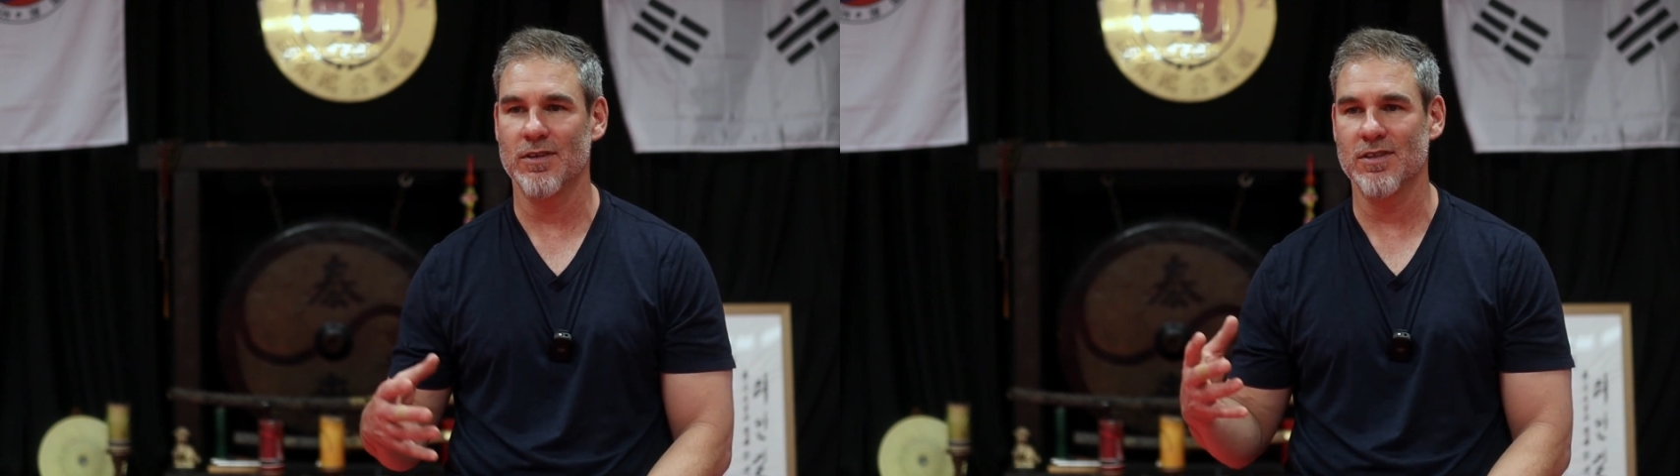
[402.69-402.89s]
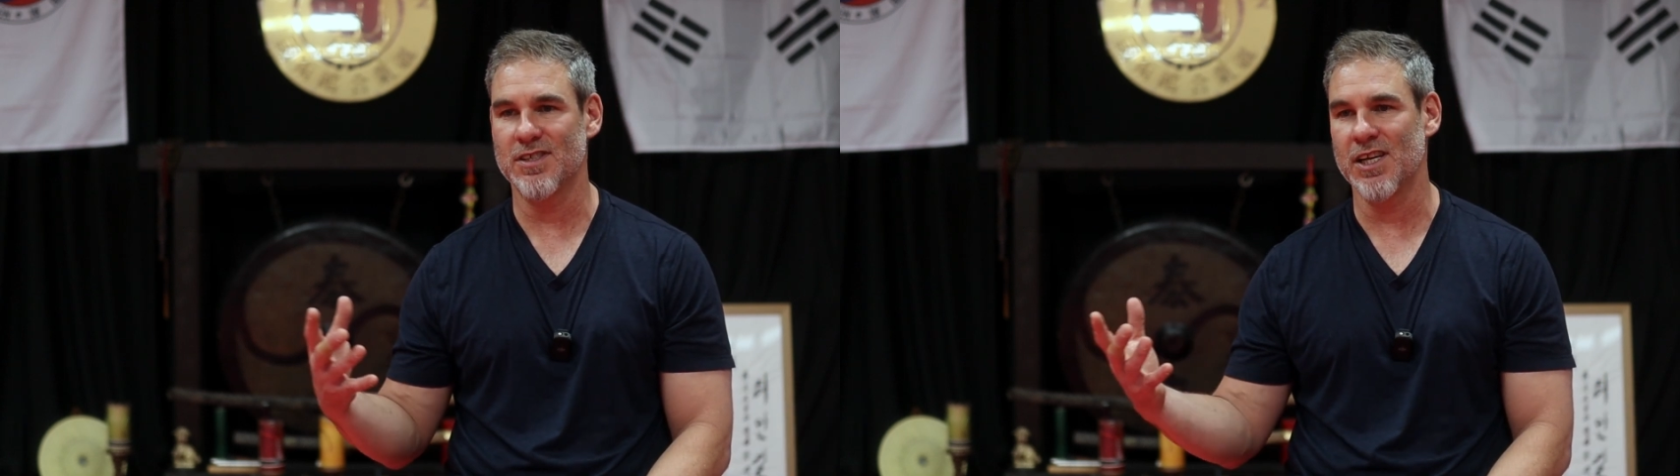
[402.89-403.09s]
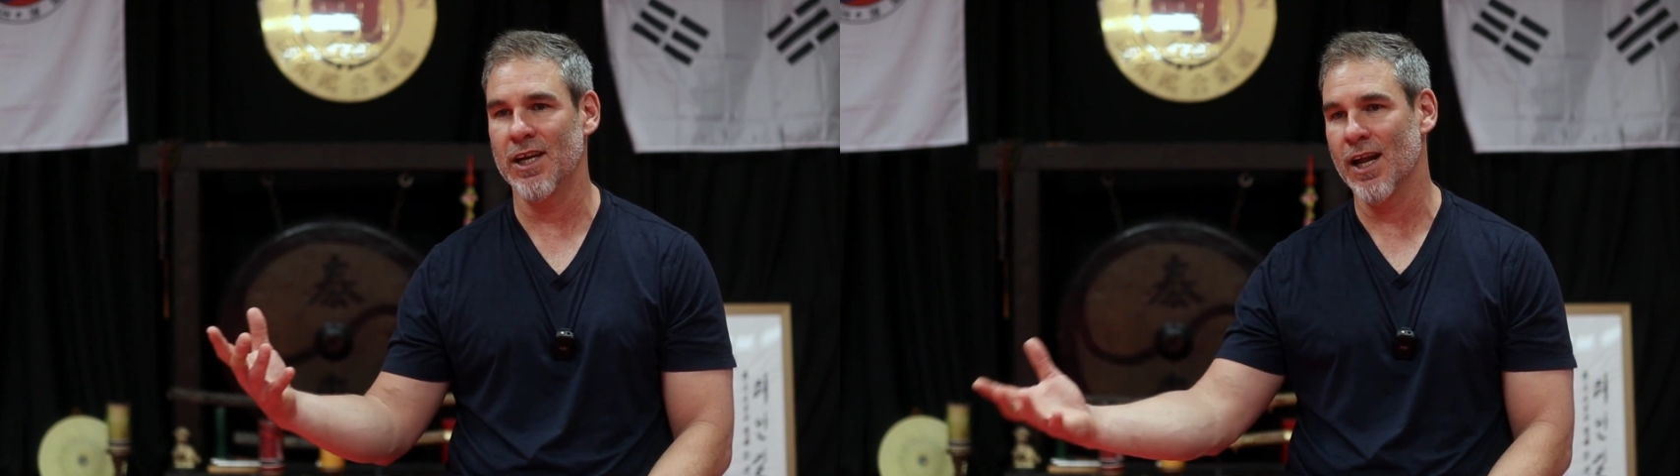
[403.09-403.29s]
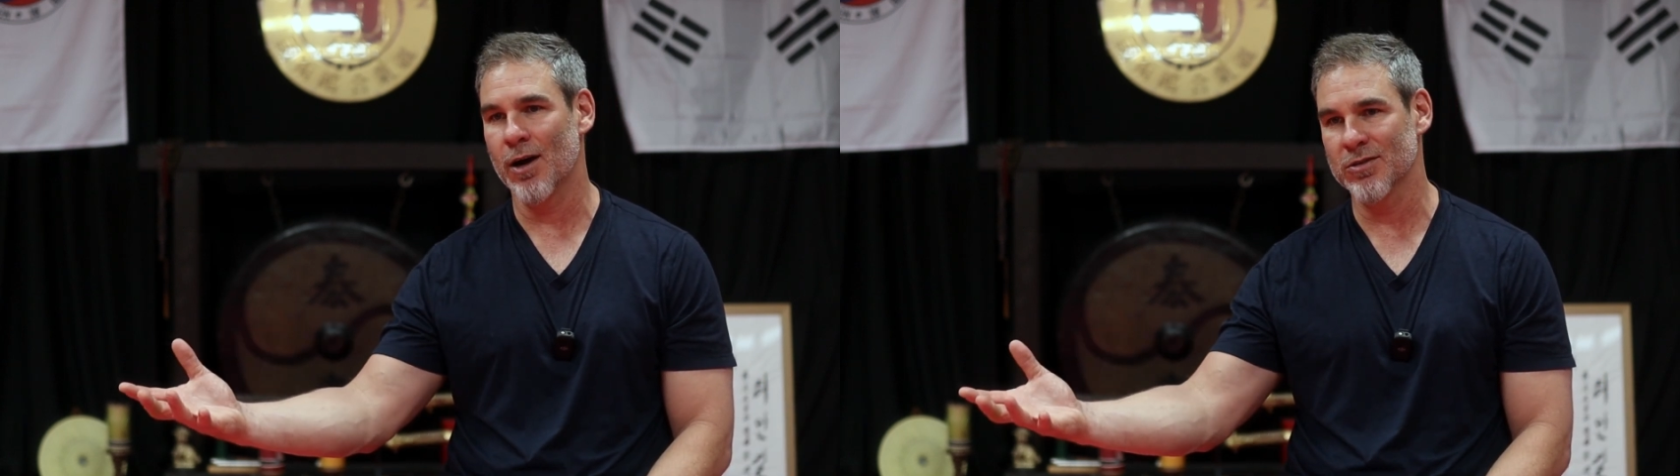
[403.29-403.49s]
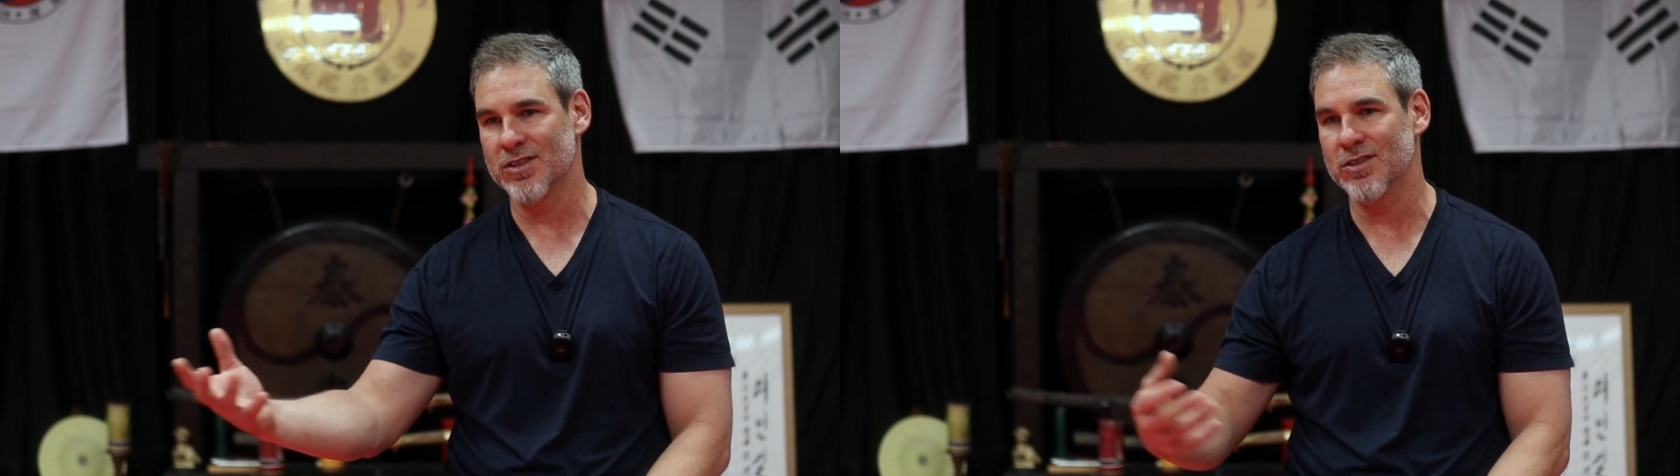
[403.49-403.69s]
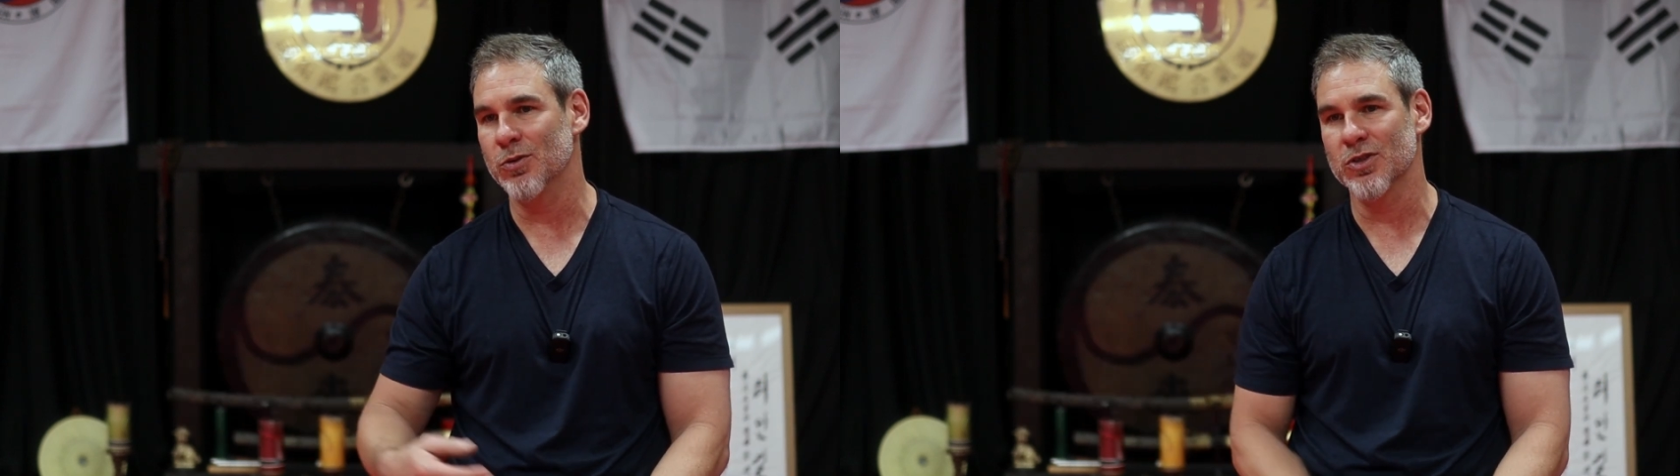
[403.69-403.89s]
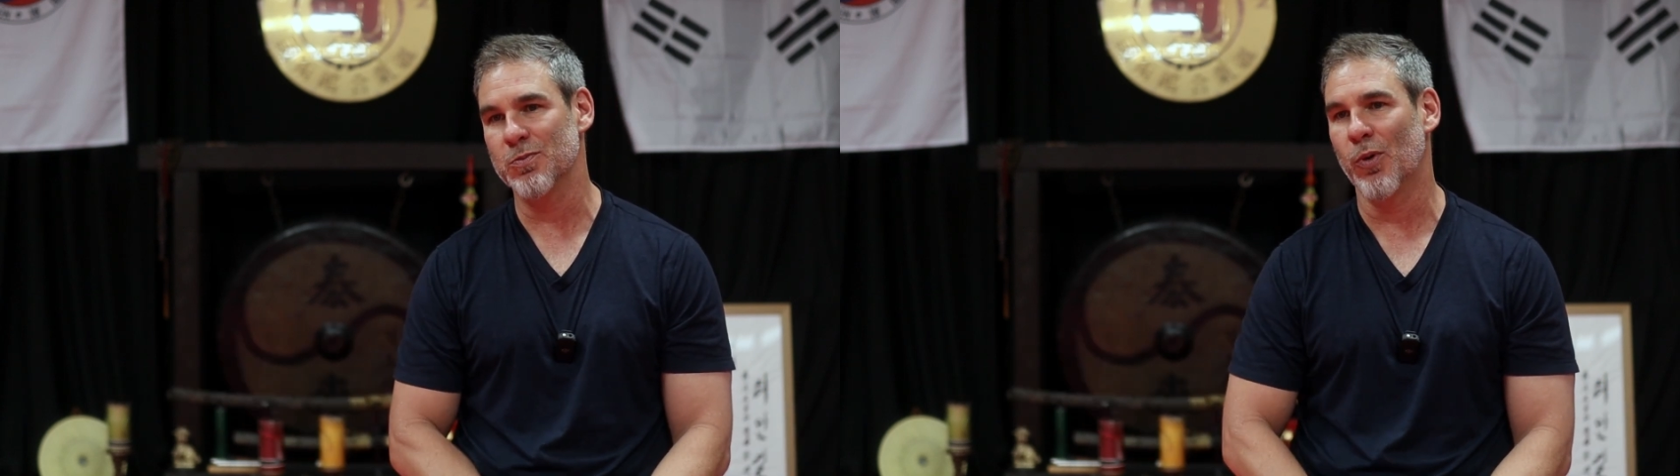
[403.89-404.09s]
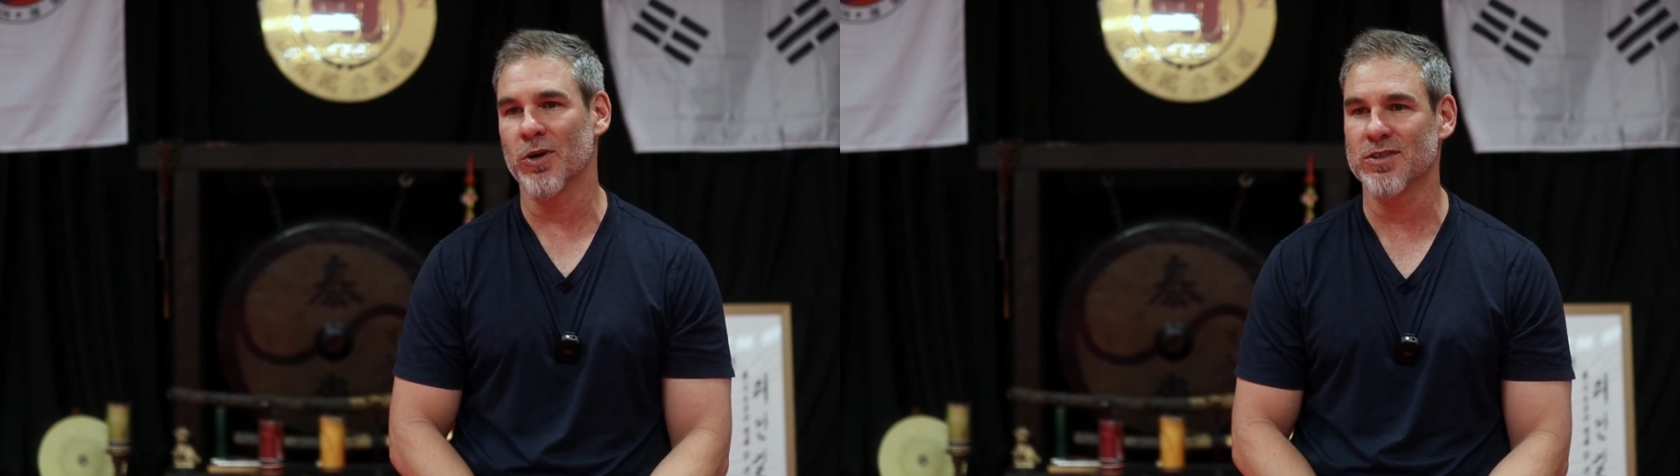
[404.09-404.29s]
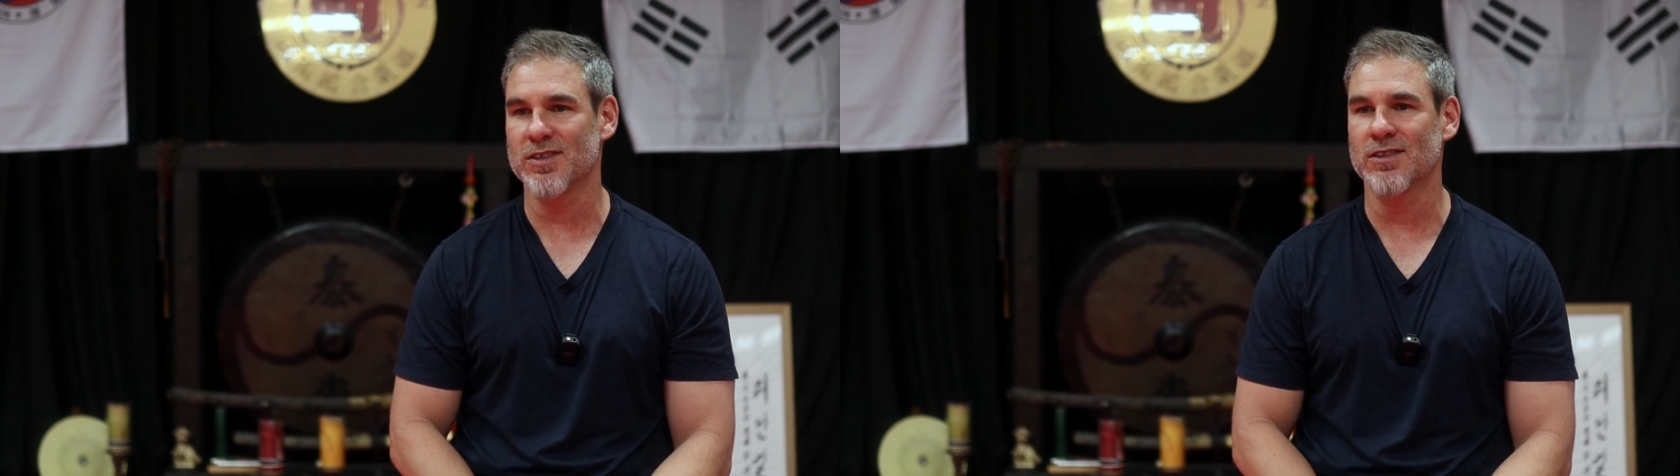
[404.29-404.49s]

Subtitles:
scene, I was doing sports